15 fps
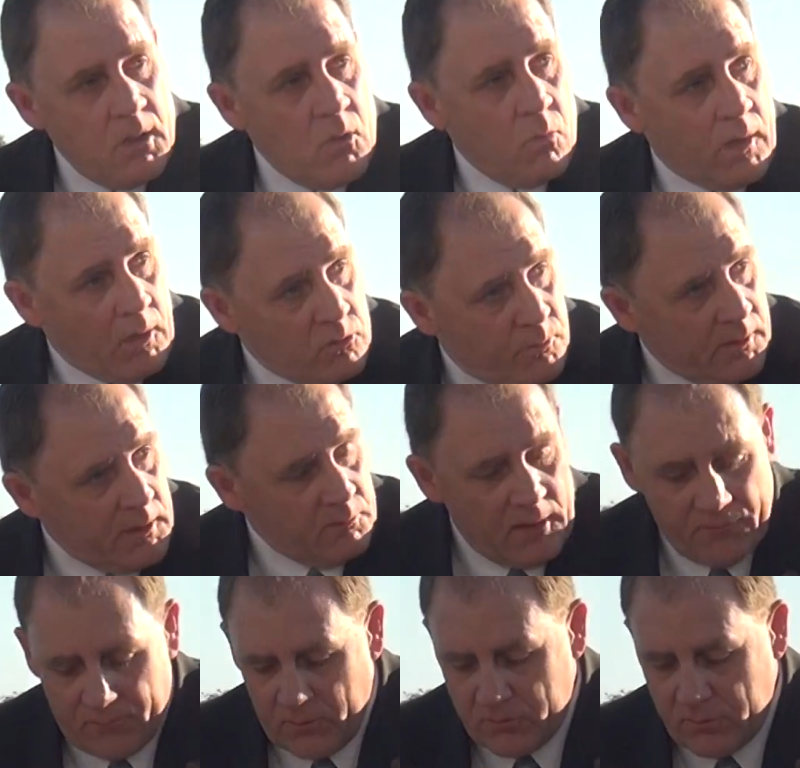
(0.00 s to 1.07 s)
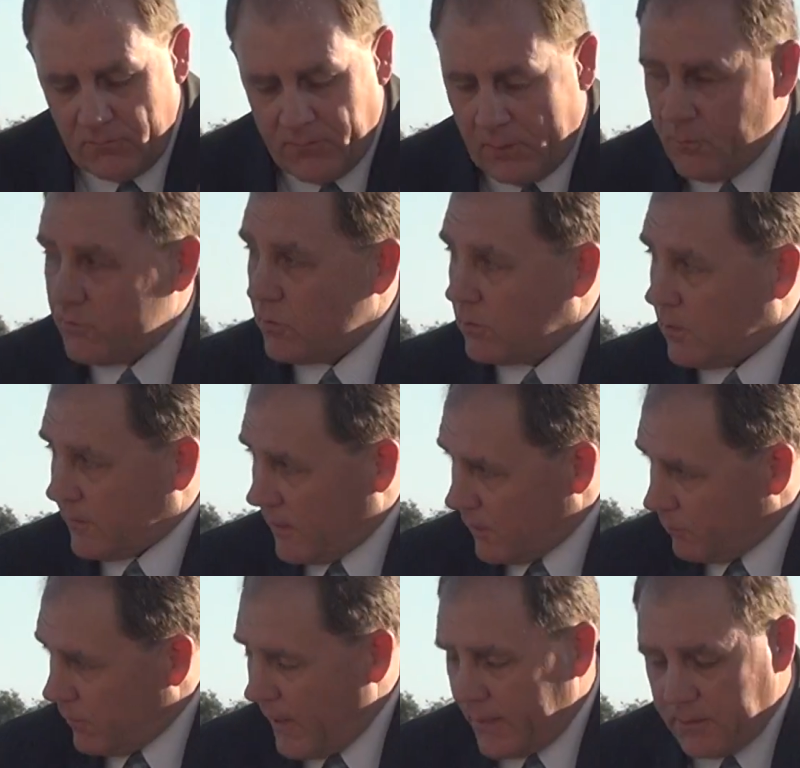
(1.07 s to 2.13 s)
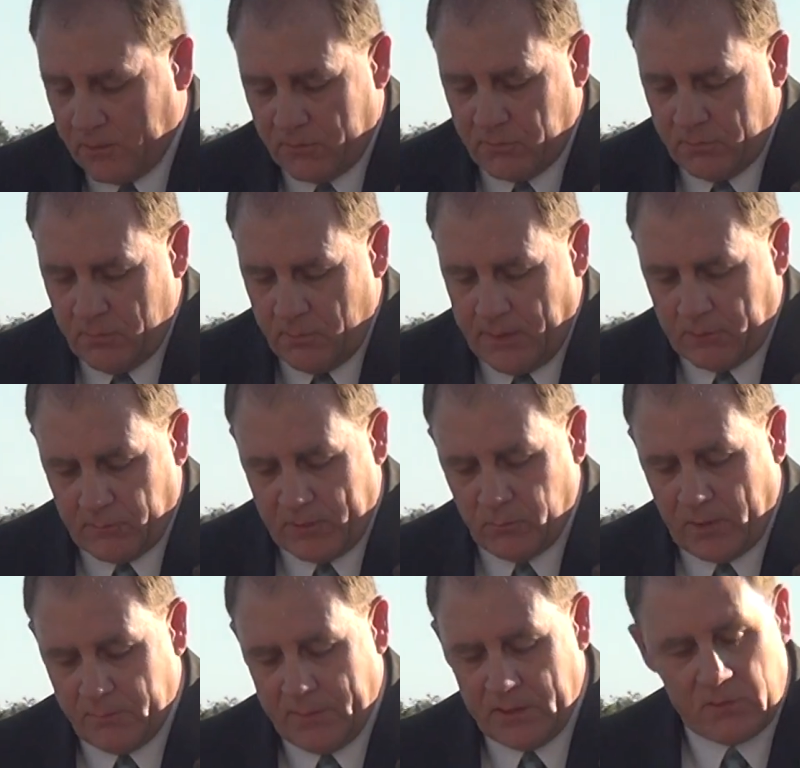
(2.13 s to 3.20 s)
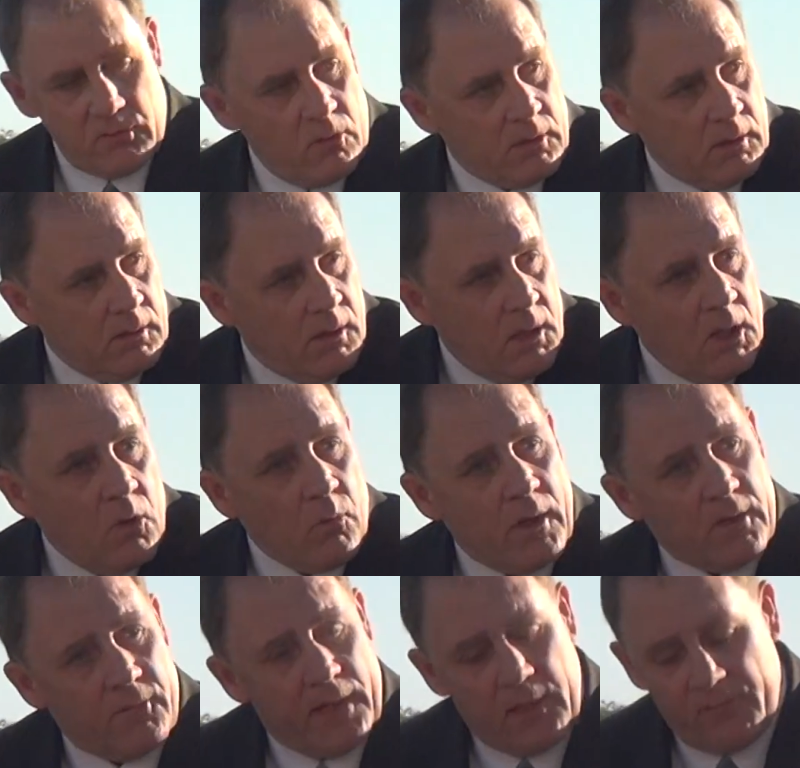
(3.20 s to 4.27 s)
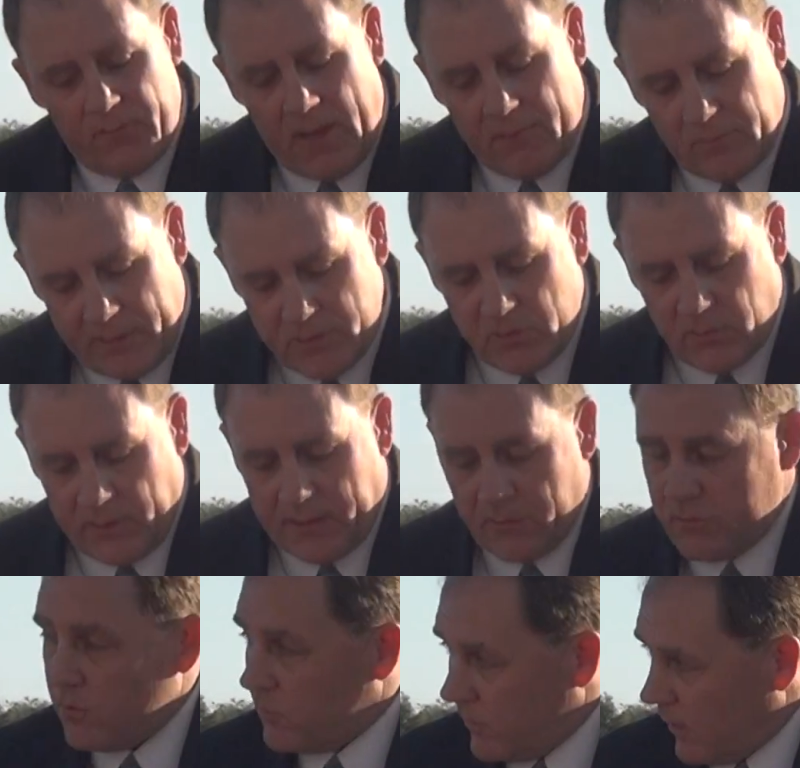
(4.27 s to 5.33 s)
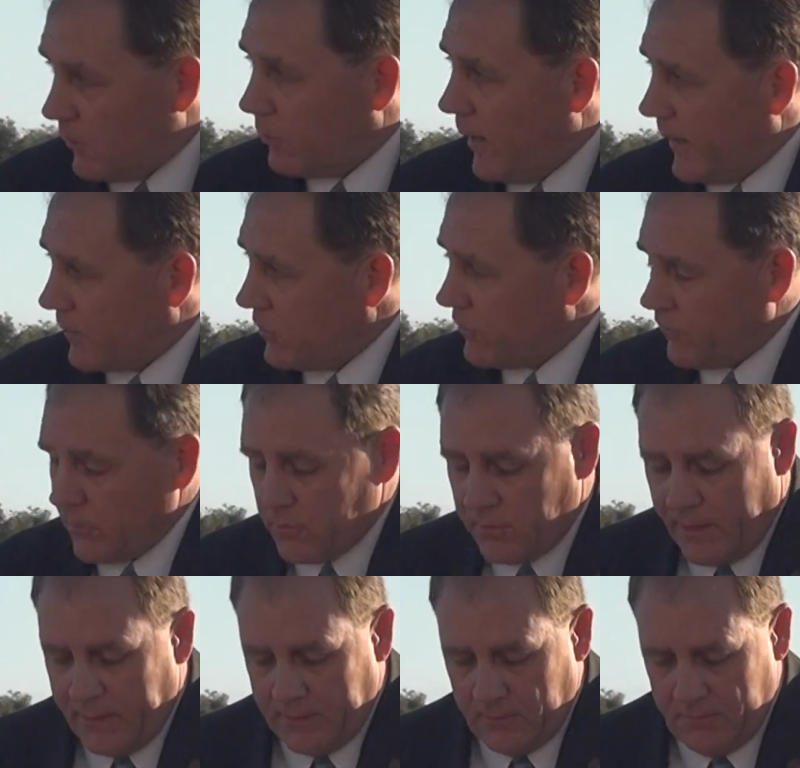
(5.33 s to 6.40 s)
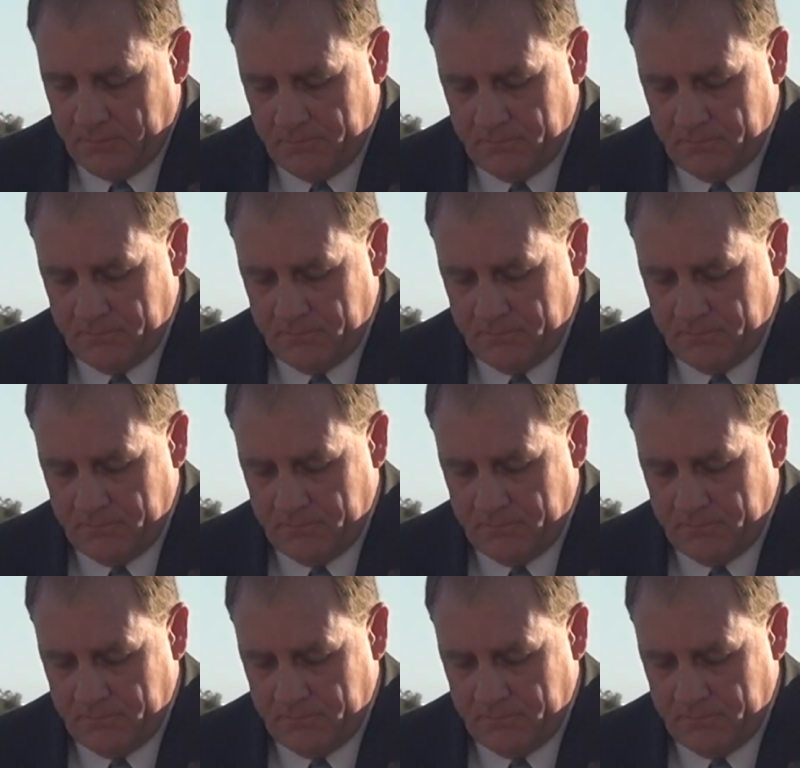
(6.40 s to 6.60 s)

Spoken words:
When I was building my first pharmaceutical care practice in Red Wing, Minnesota, we invited 5 legislators to see our practice firsthand.